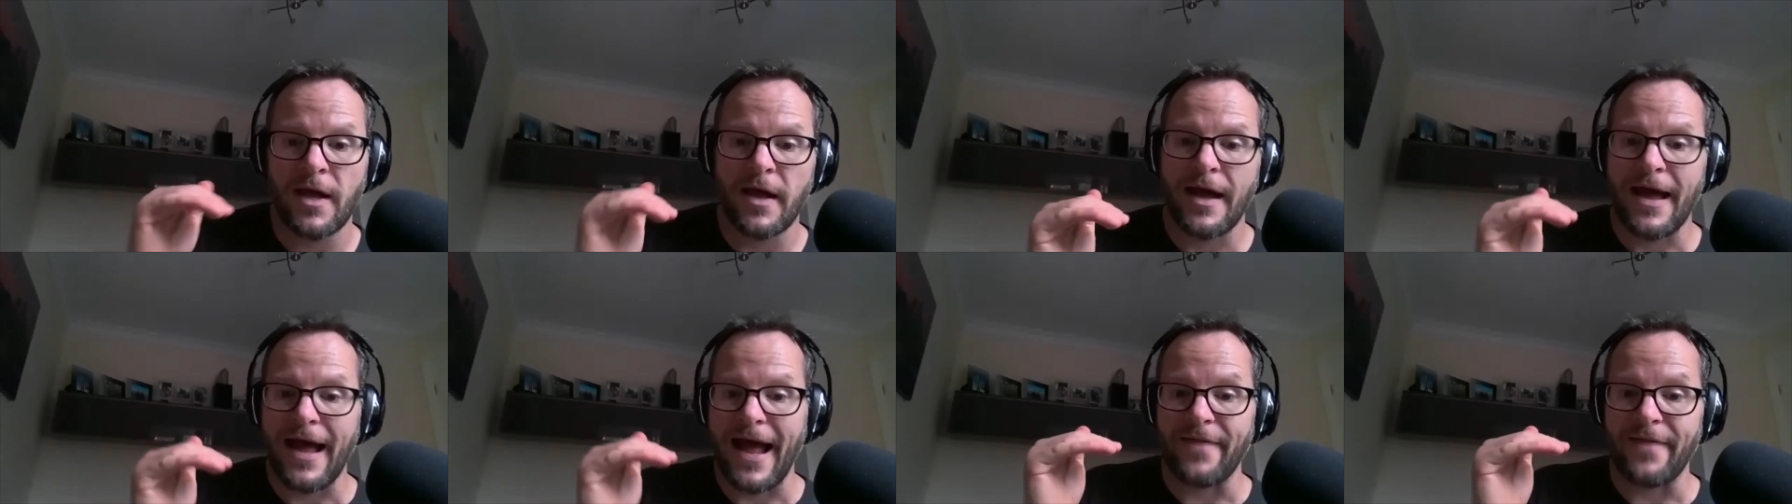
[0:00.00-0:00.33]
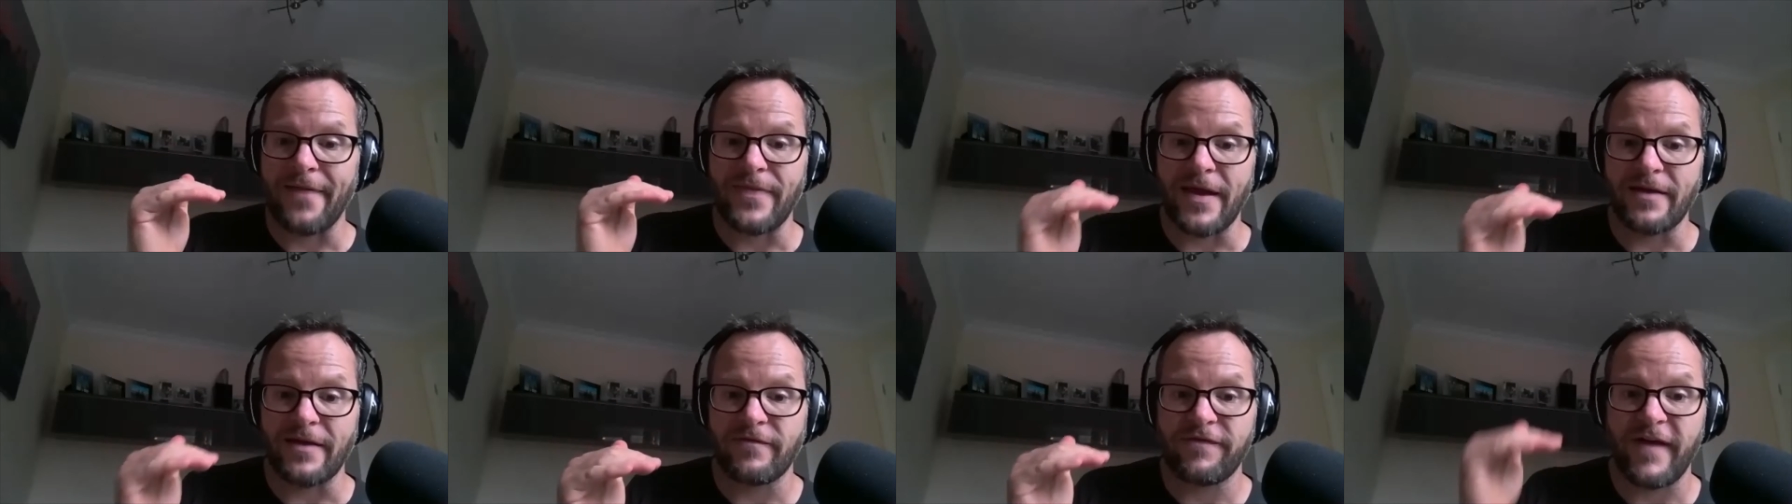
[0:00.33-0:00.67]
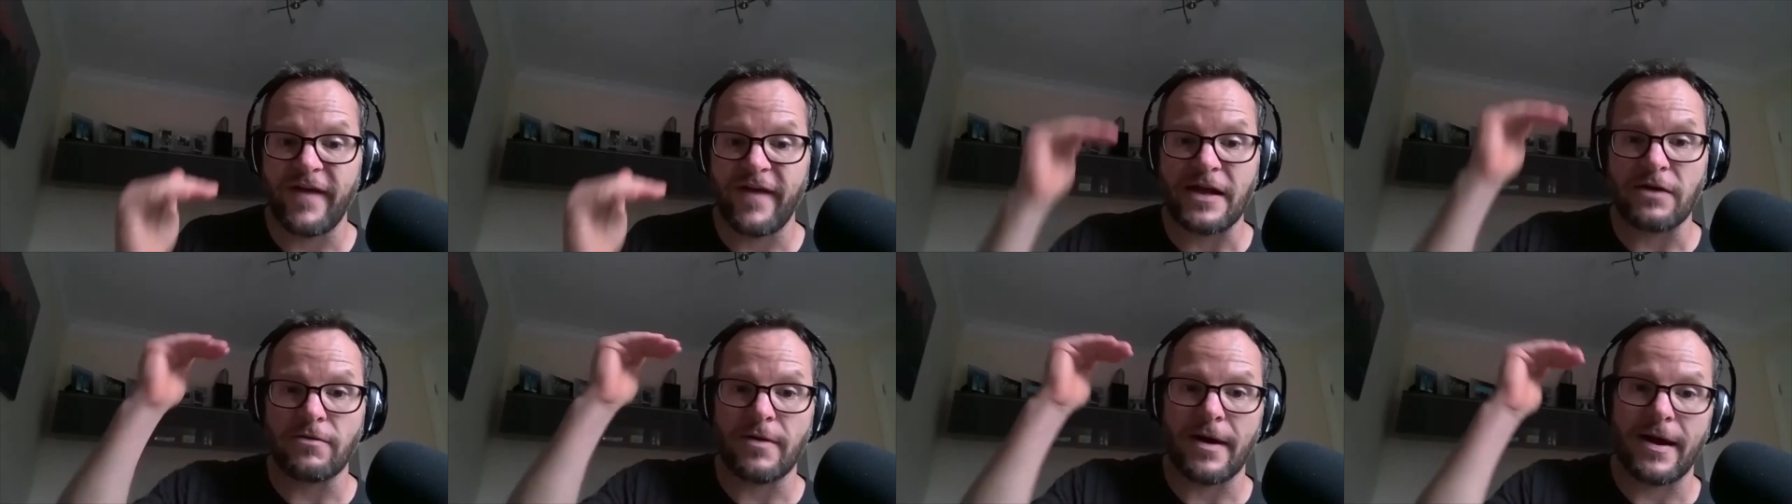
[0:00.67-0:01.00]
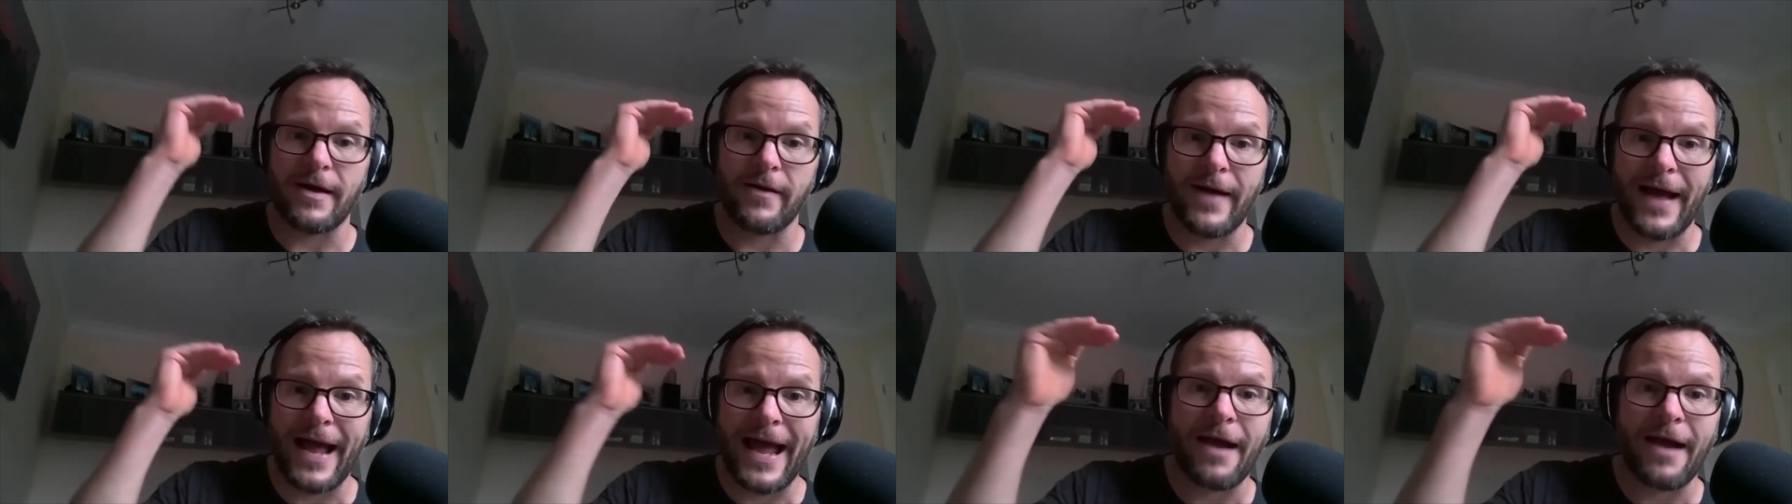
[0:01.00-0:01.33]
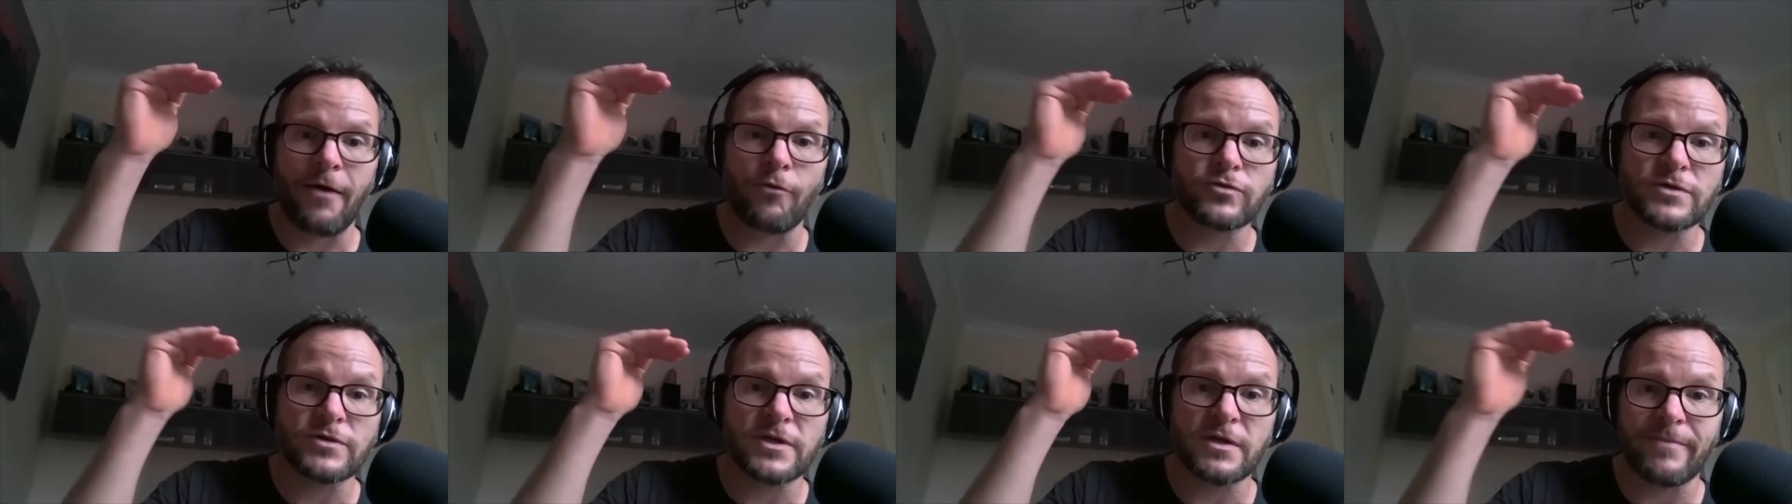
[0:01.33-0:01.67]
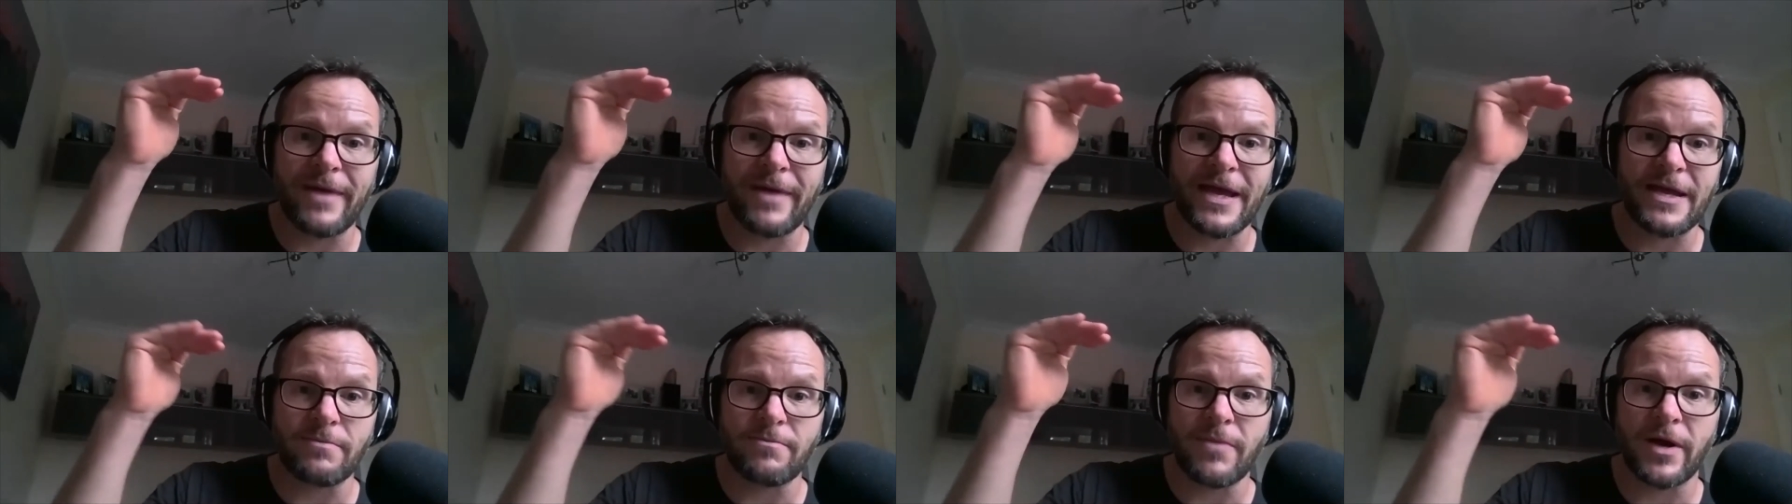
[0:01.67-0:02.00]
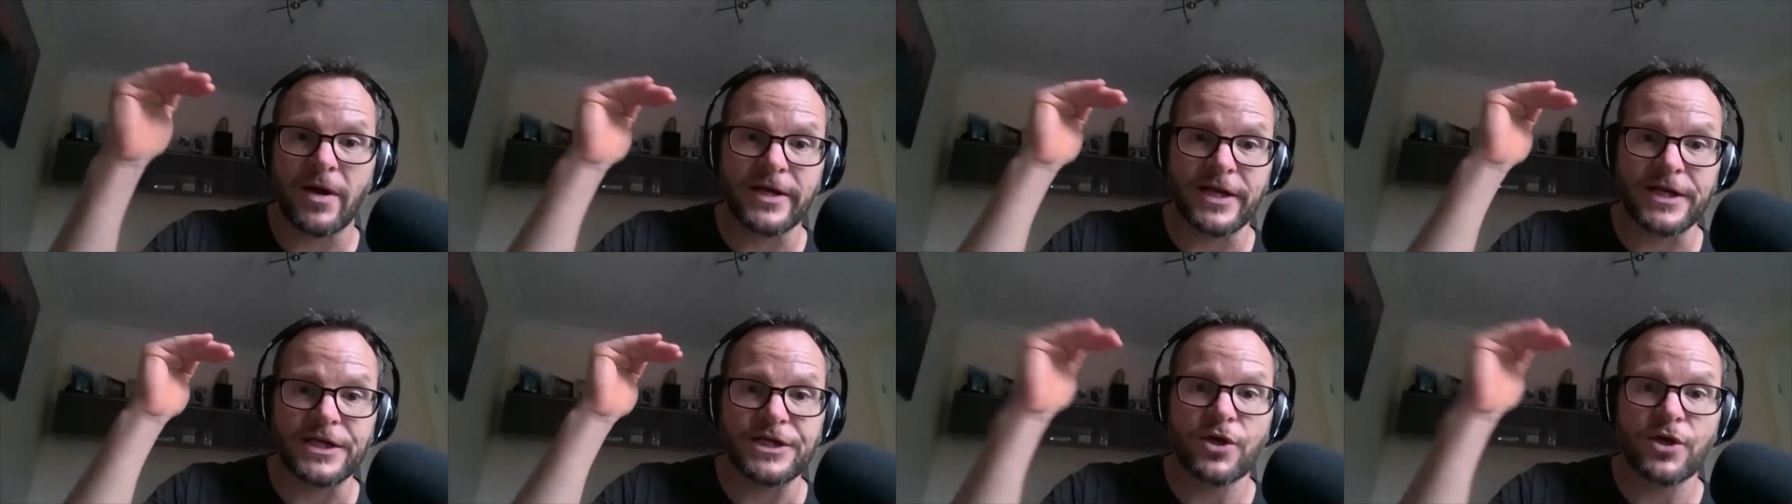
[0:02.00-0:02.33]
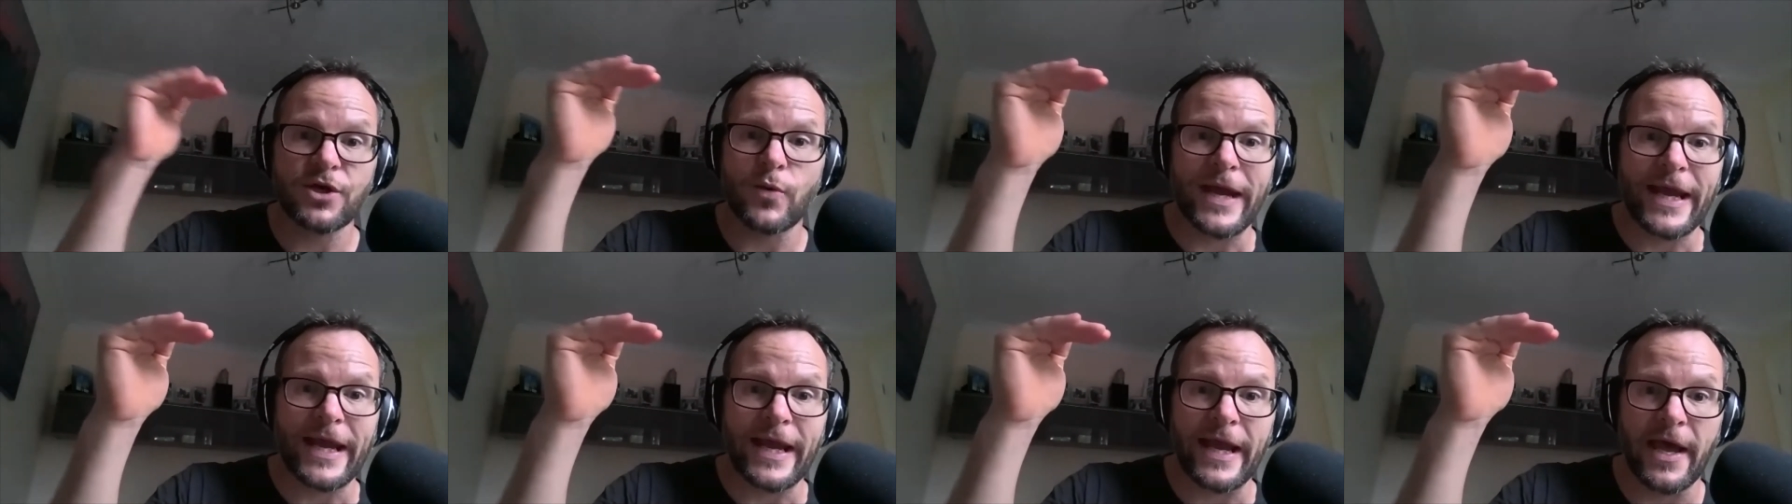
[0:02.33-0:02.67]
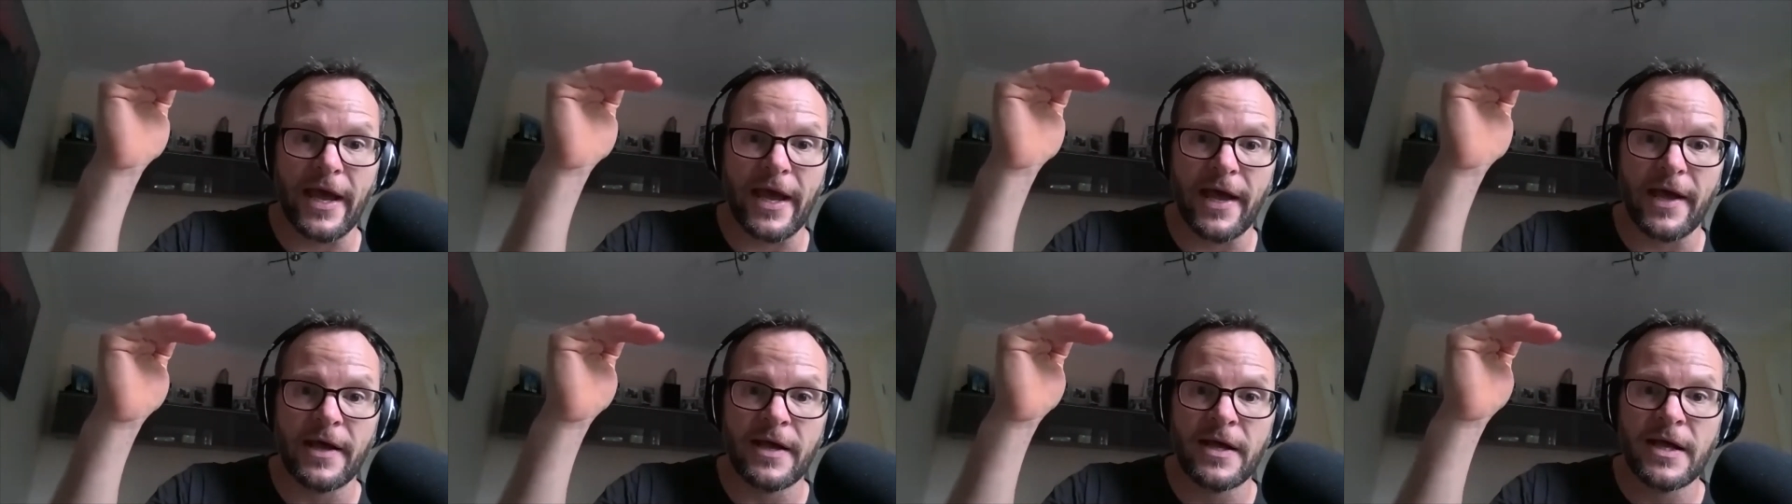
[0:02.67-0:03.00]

and then figure out how to make money doing it,